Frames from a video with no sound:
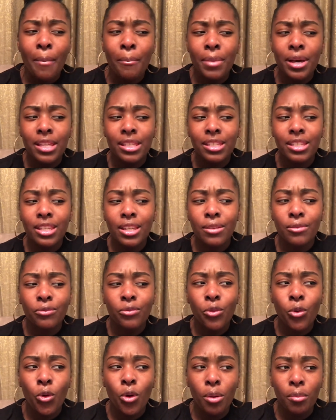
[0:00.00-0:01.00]
months than
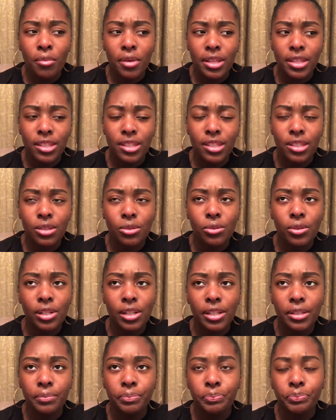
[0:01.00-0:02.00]
4 months, really.